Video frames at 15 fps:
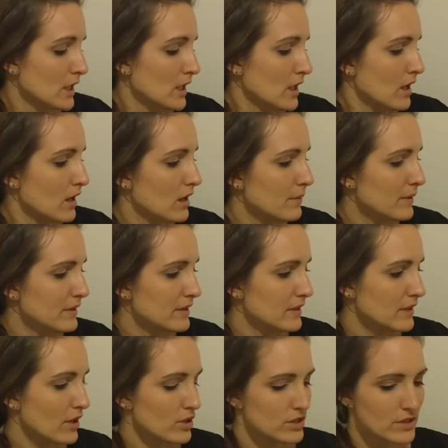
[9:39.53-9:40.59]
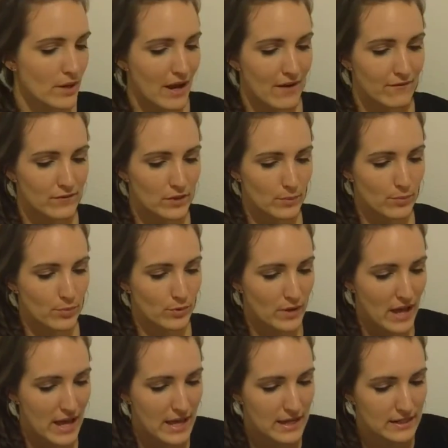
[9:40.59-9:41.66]
And then they also have the
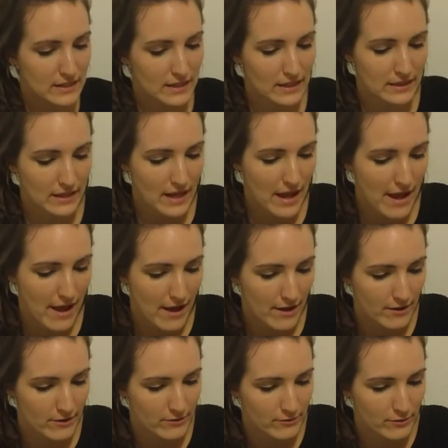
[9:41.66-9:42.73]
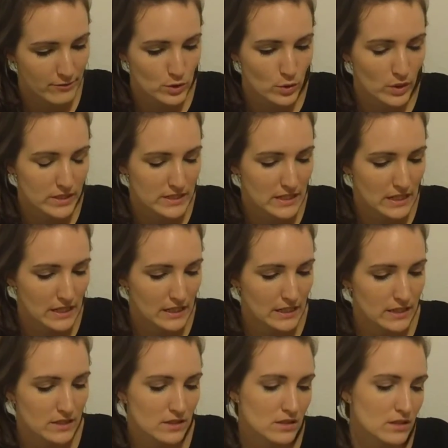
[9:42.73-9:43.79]
bread, and they have
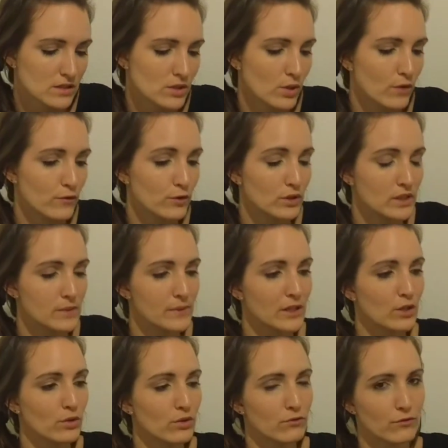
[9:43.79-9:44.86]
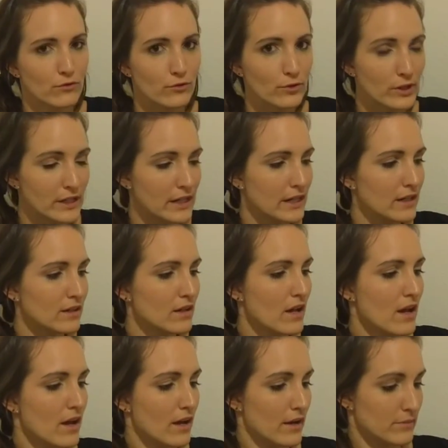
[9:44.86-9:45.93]
tortillas. So if you need to be gluten-free,
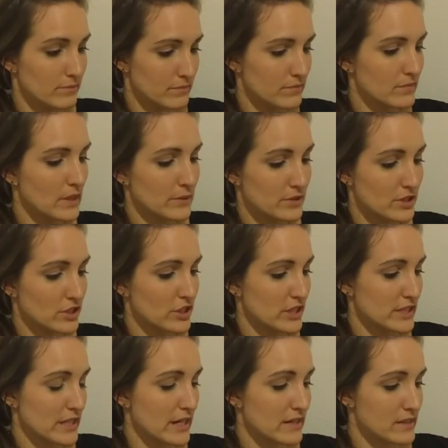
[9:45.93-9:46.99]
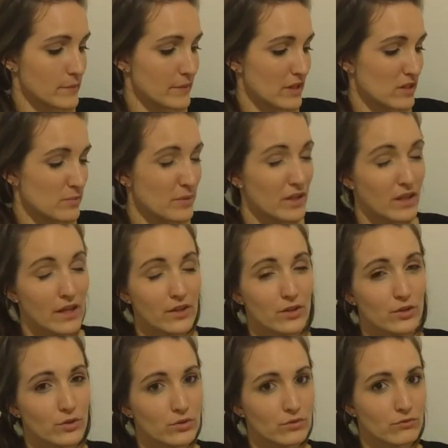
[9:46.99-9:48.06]
I would suggest getting something else, but a lot of the
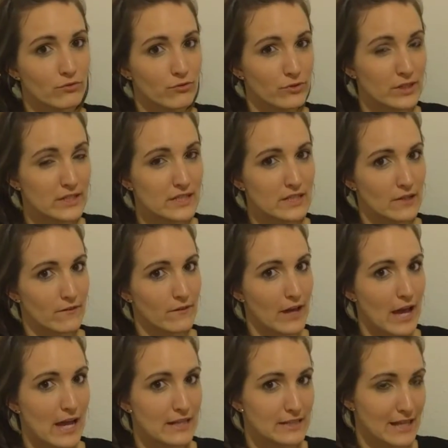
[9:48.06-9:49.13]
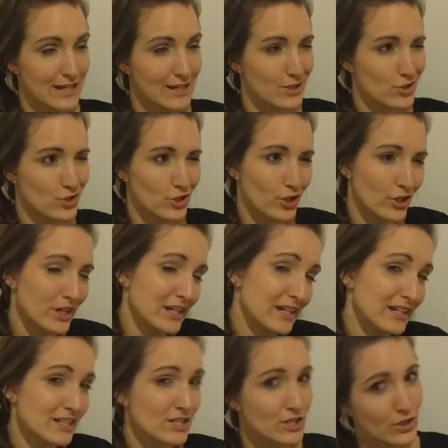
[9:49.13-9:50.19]
gluten-free stuff has added sugar in
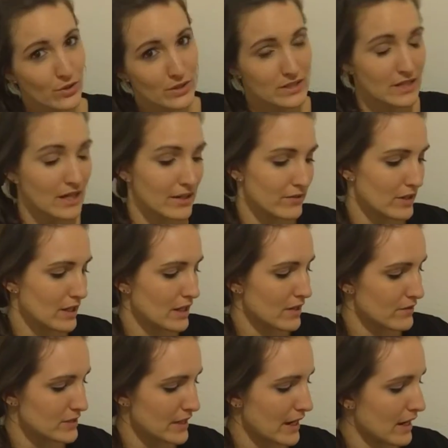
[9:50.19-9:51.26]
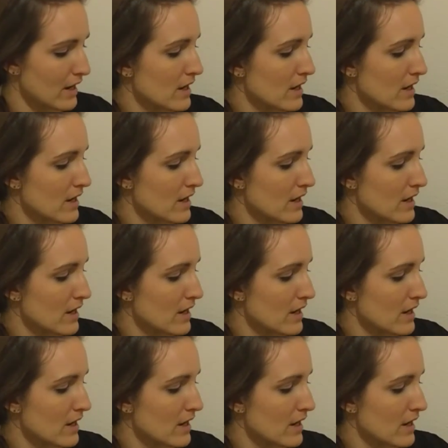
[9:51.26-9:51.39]
it, so it's kind of like a give and take.